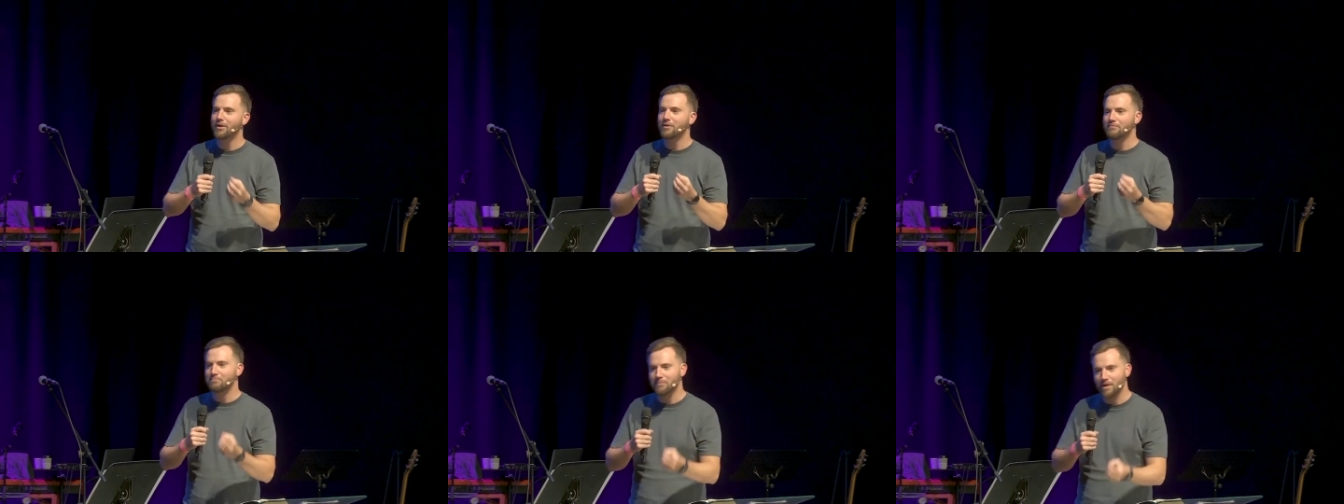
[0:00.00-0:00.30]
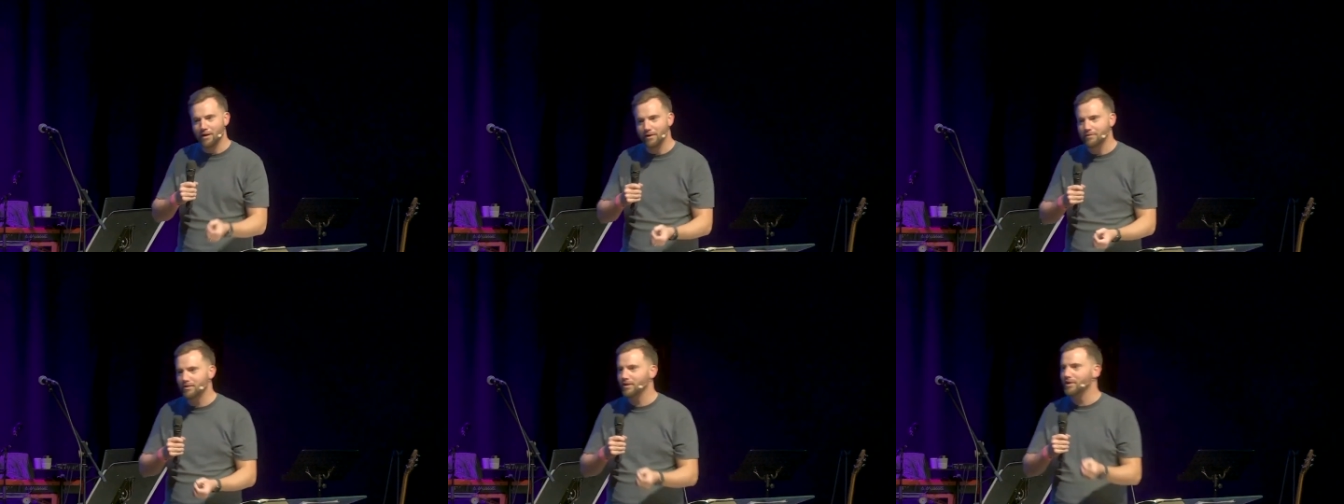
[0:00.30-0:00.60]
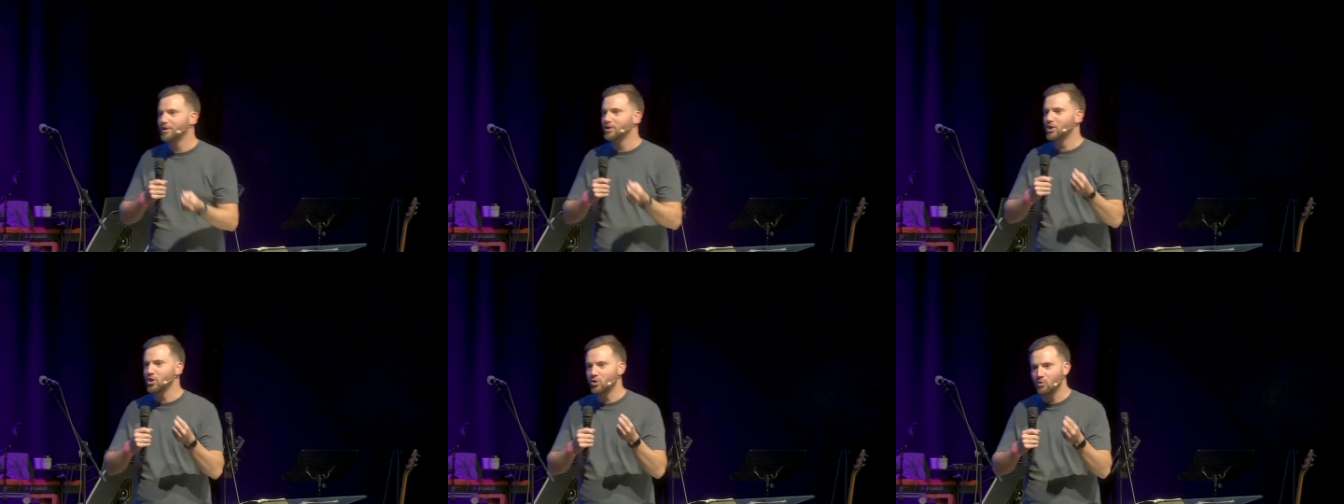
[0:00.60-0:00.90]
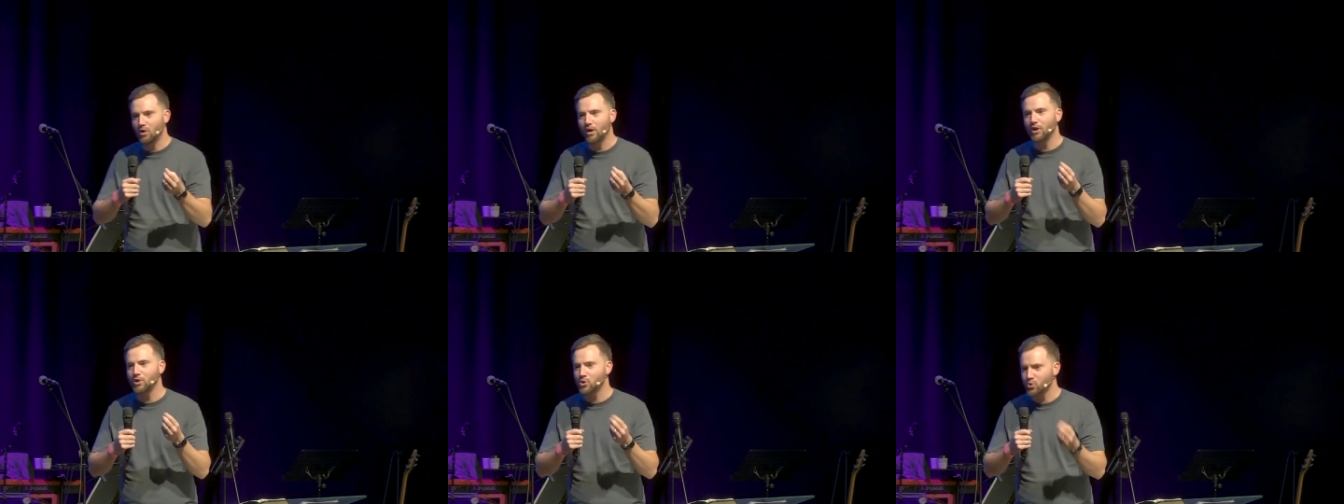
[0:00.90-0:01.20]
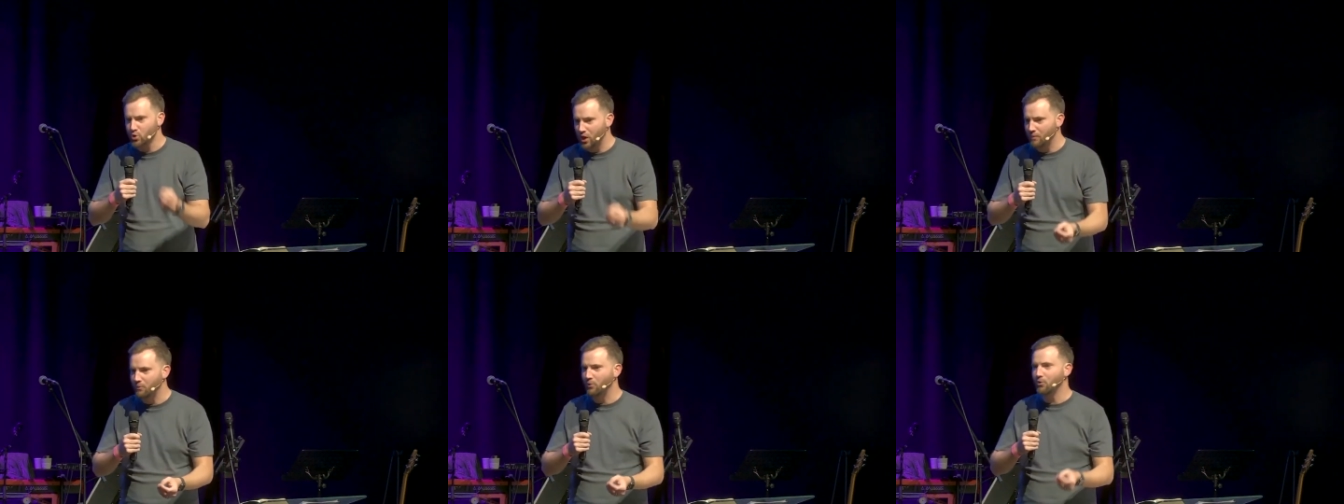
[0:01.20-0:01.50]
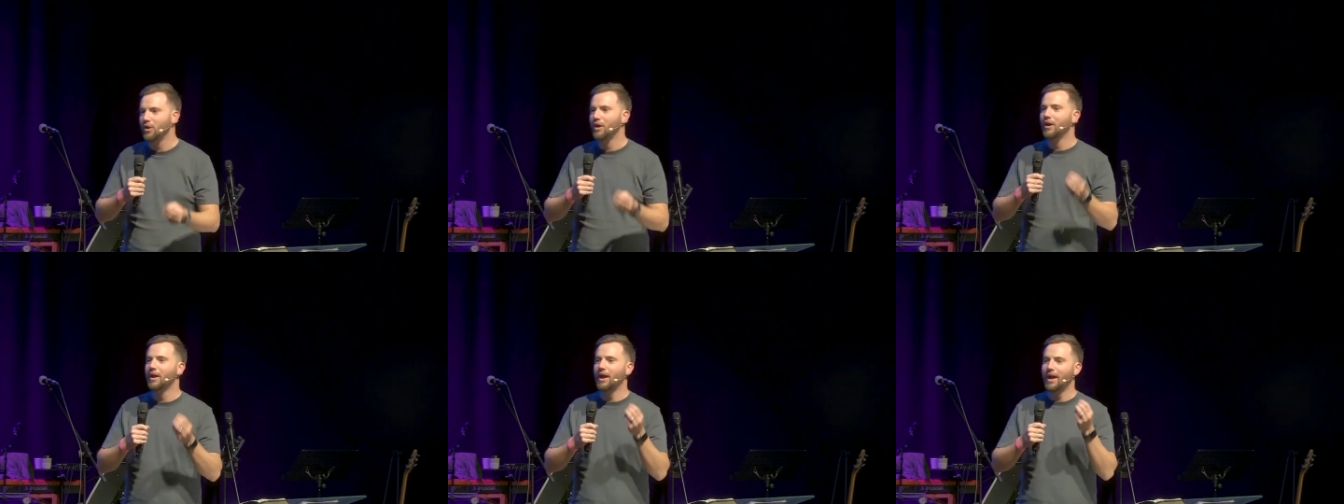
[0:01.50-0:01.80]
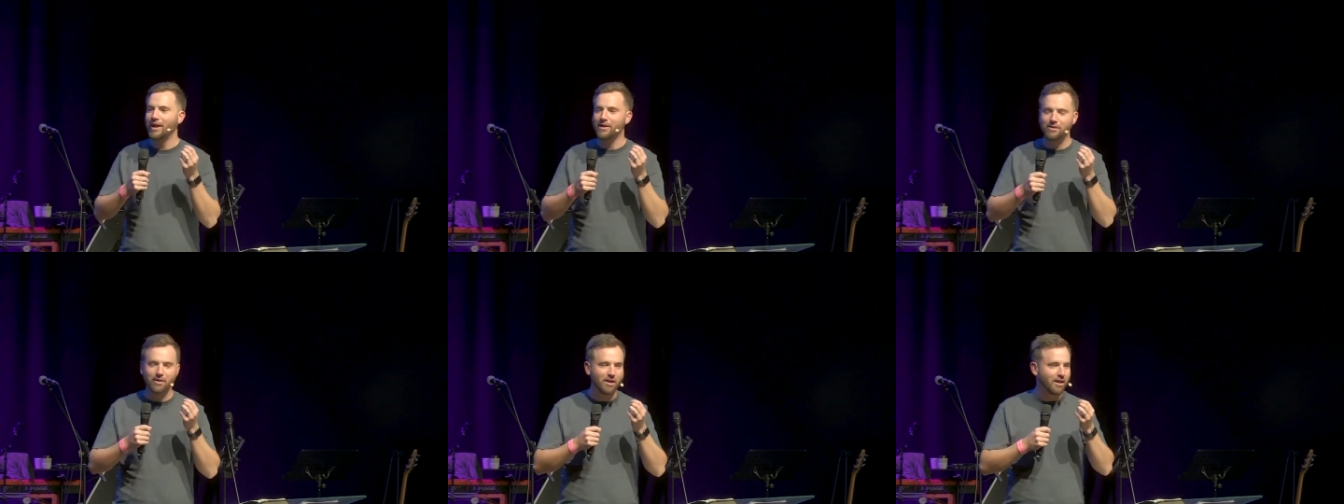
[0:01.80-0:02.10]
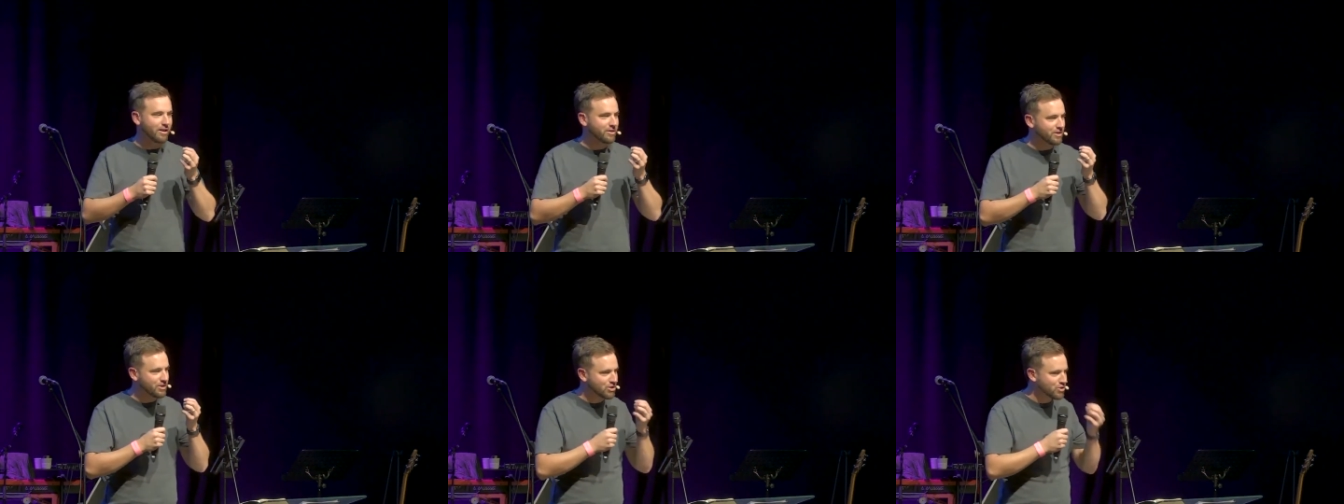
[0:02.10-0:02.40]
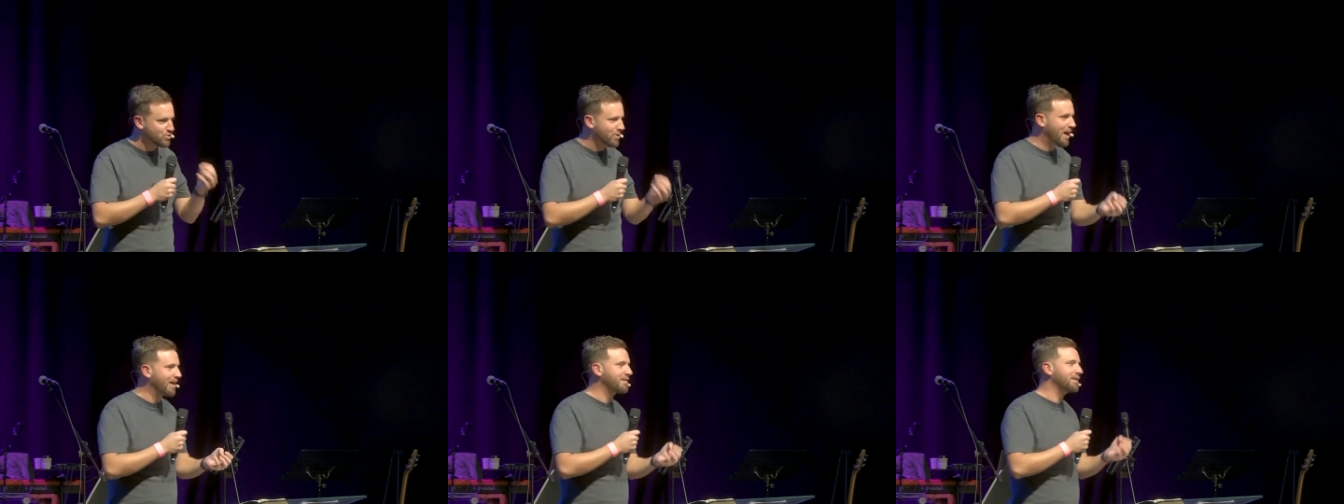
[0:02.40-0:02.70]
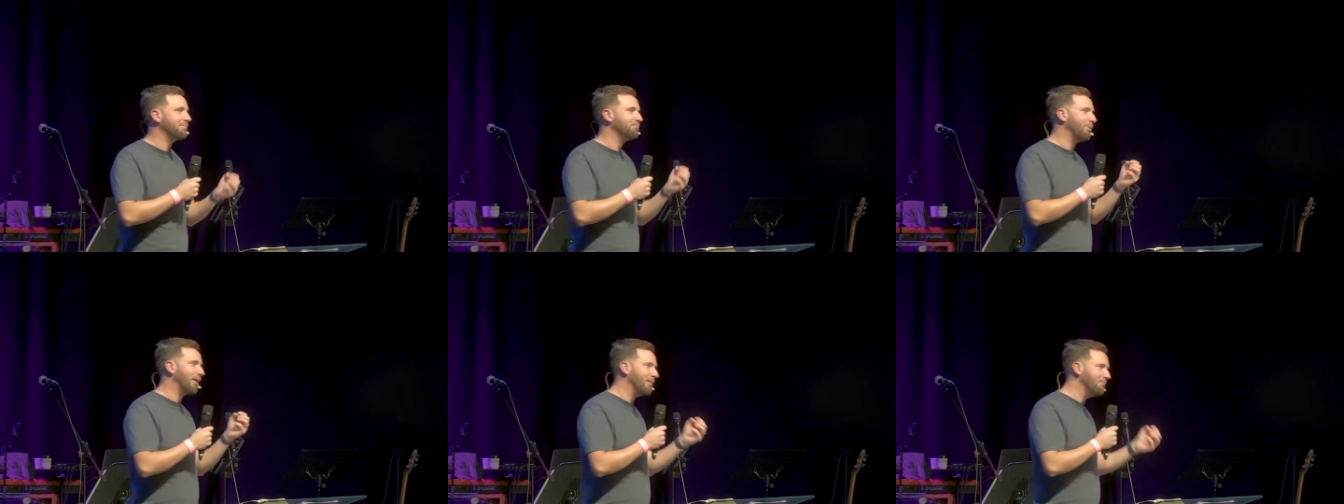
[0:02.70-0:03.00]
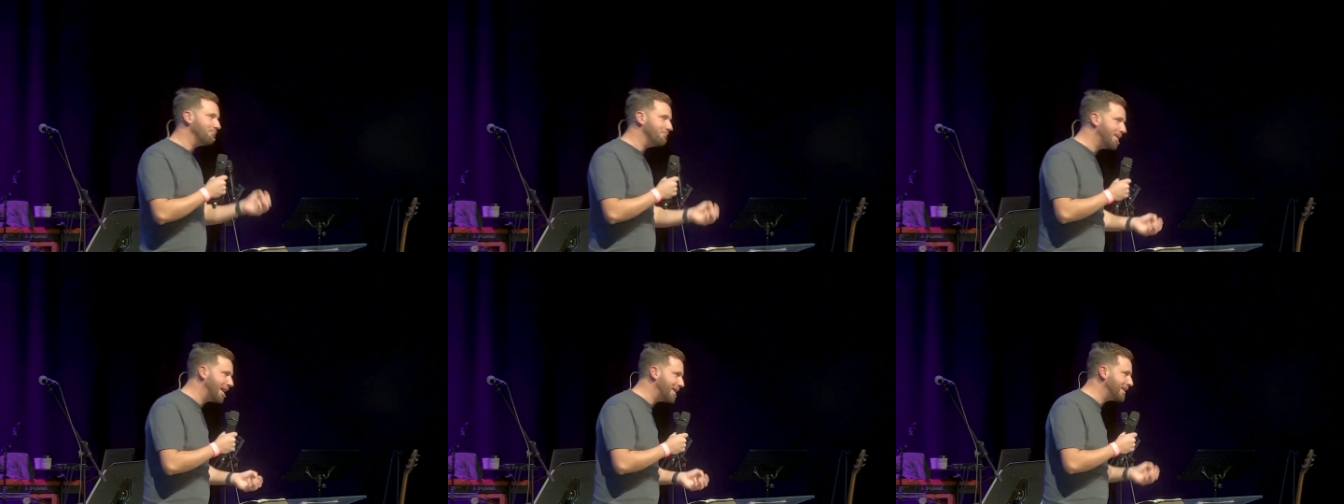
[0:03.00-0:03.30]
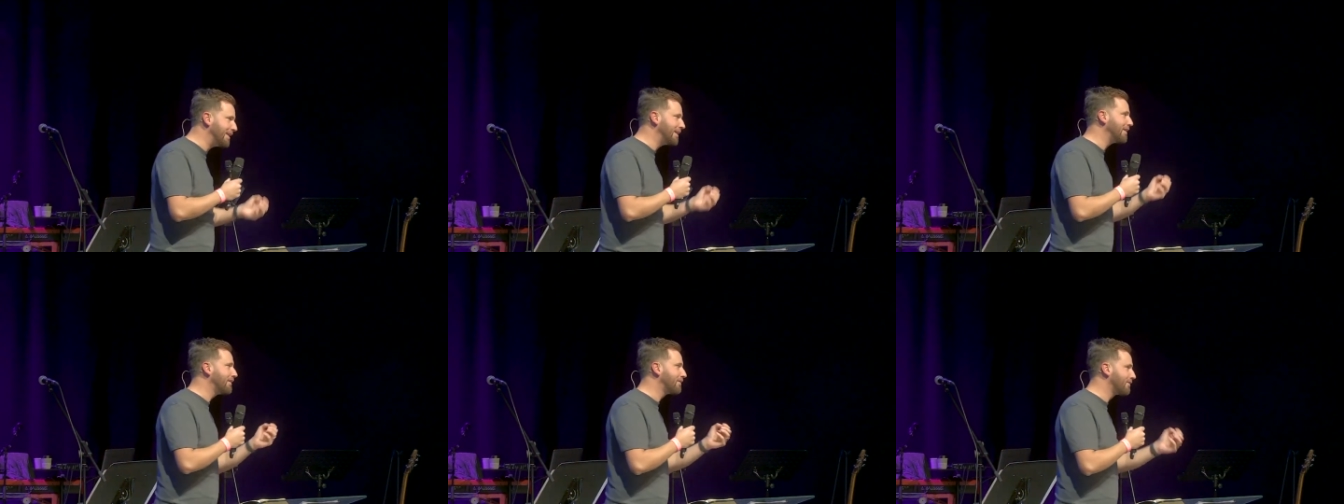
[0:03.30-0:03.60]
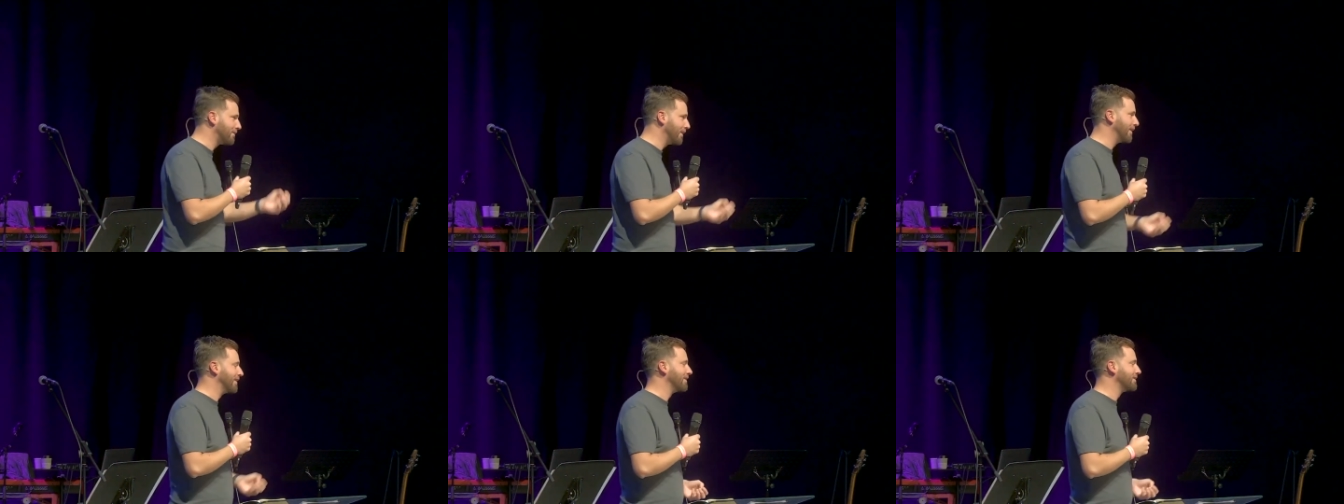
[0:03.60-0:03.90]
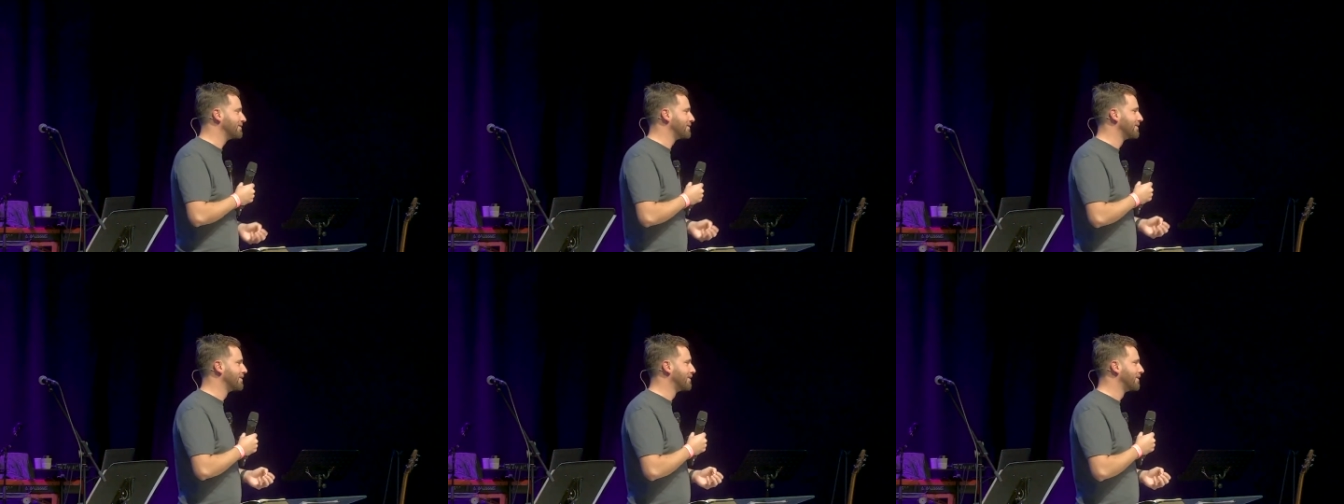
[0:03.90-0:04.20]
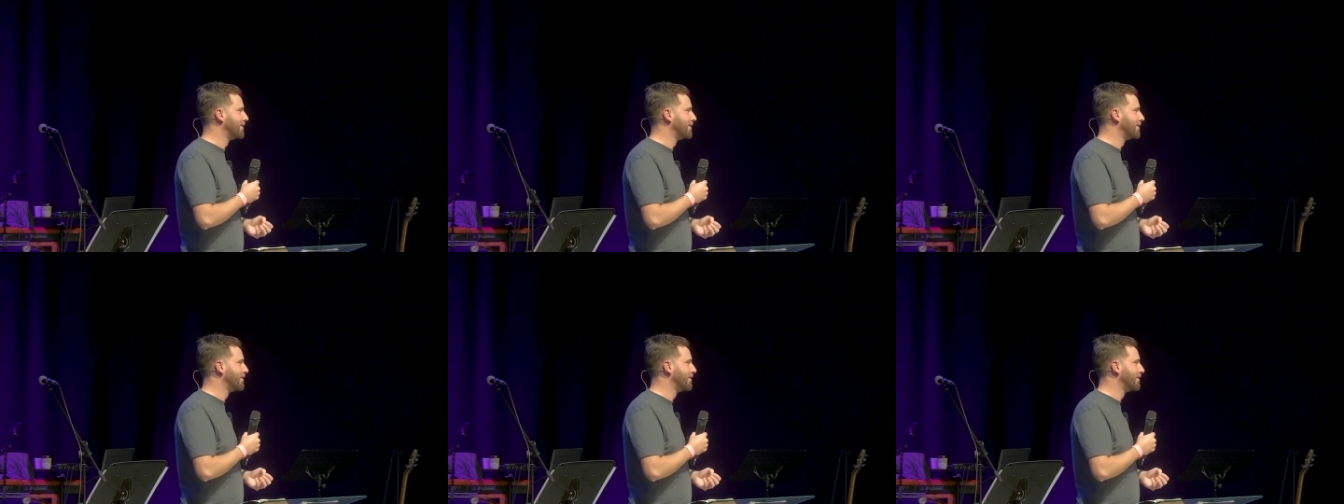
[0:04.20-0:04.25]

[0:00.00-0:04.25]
Martha, you are troubled and distracted by many things.